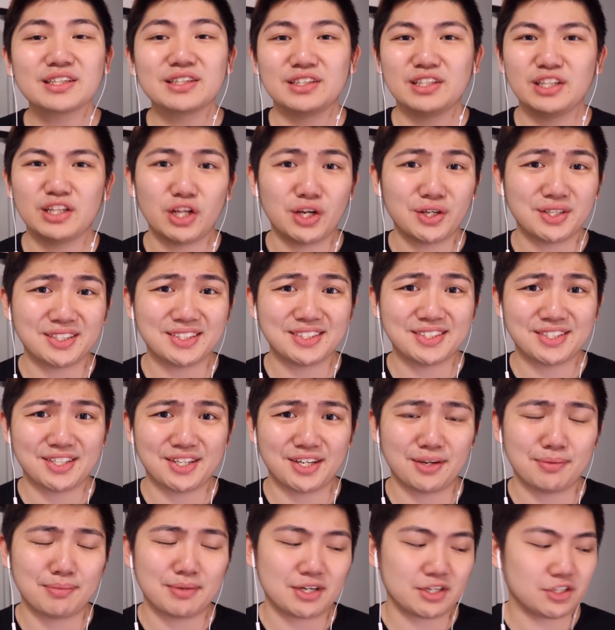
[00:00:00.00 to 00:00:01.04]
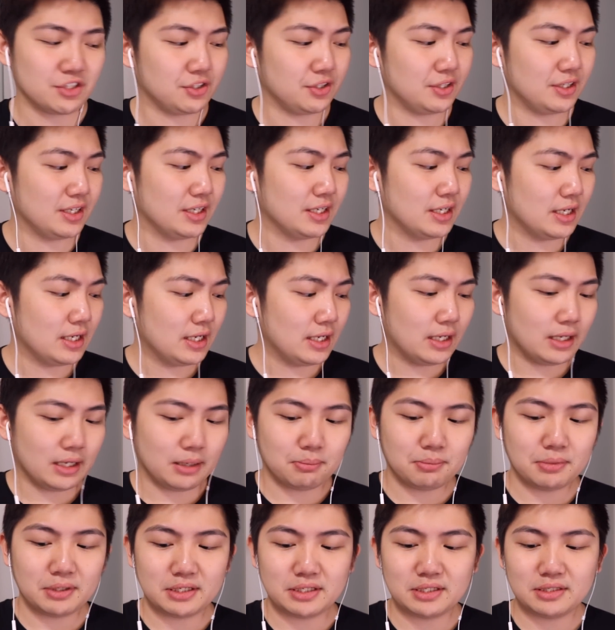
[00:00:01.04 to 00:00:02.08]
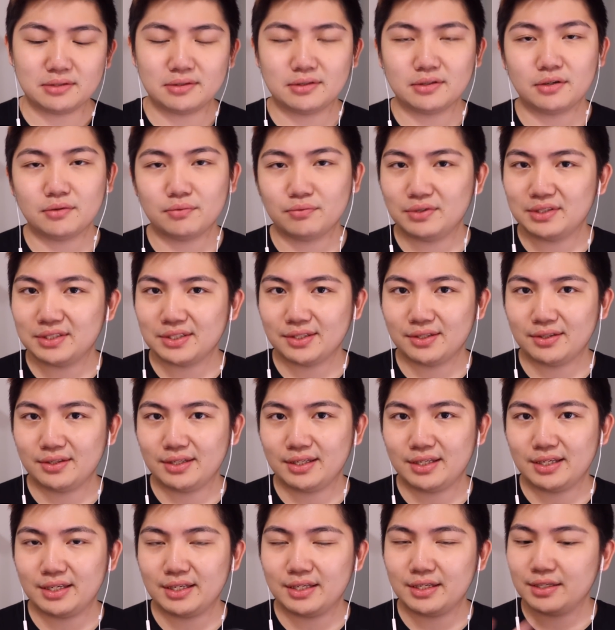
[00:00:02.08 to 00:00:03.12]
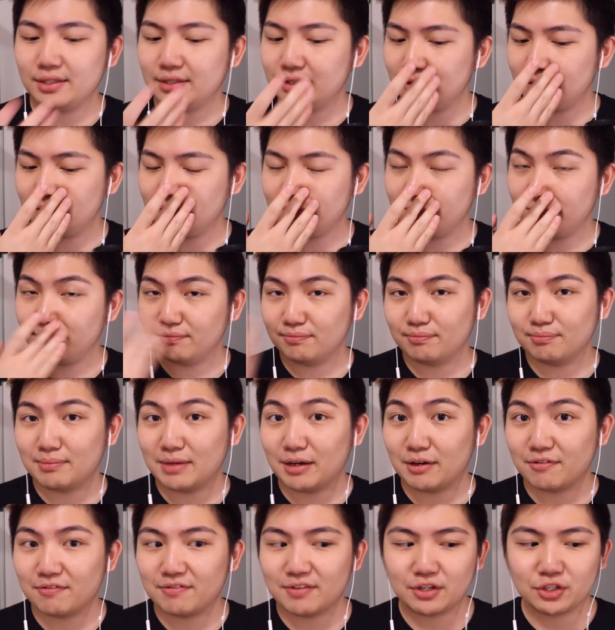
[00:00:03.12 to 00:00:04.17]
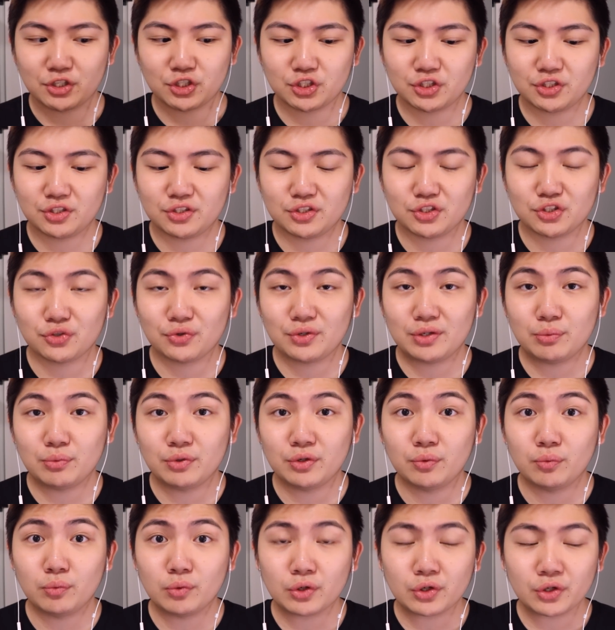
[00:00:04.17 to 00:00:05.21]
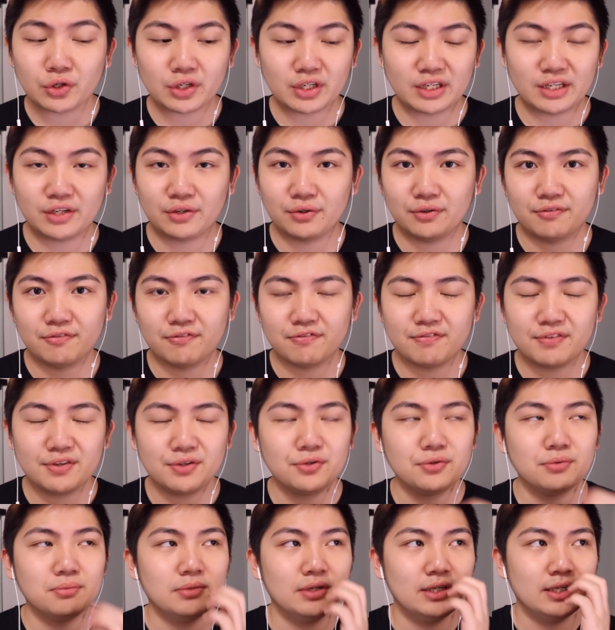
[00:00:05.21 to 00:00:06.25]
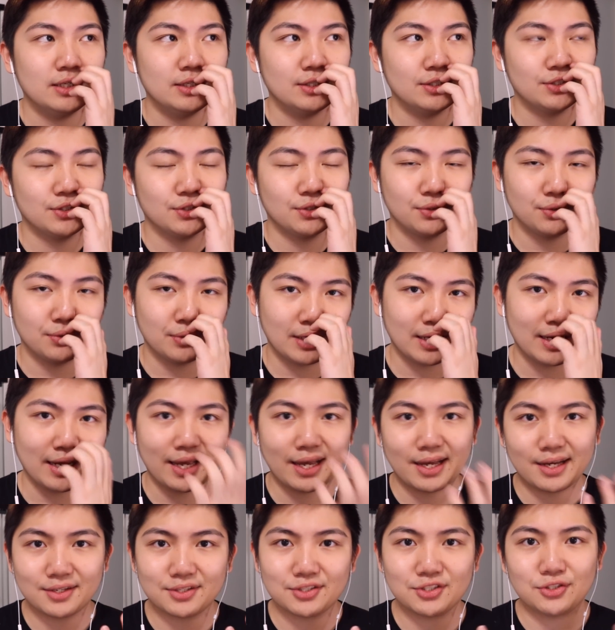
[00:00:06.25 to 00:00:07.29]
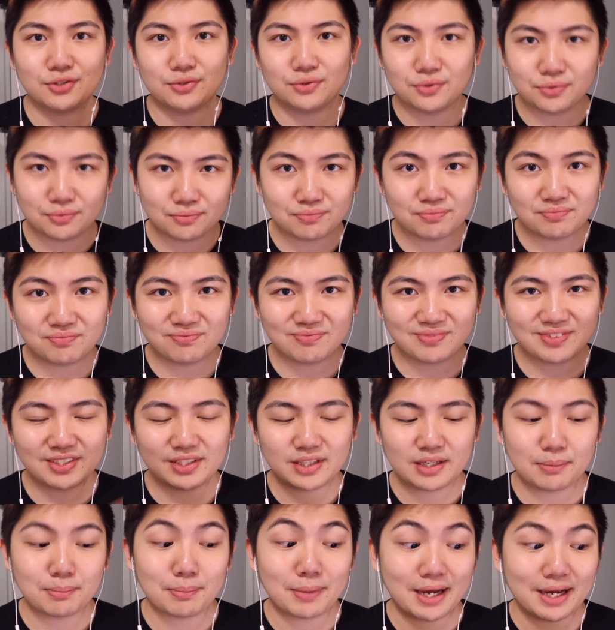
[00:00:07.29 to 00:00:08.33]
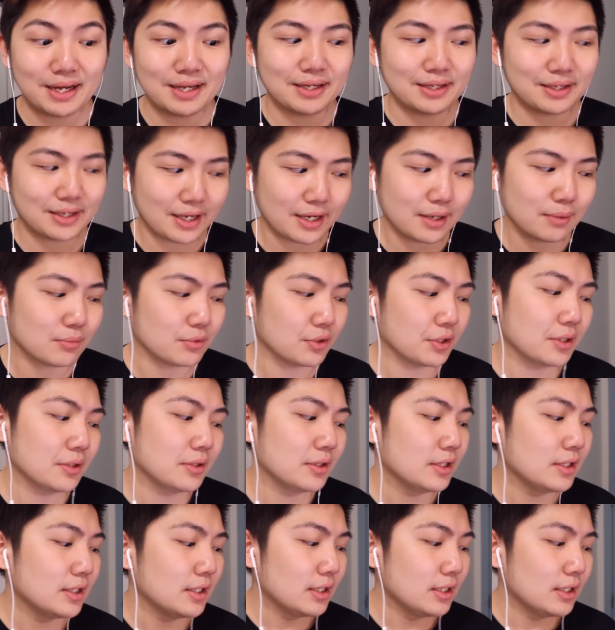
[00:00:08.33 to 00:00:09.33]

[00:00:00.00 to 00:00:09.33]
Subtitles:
the longest time actually, but recently it malfunctioned, the screen wouldn't work, it couldn't film, so I had to buy a camera.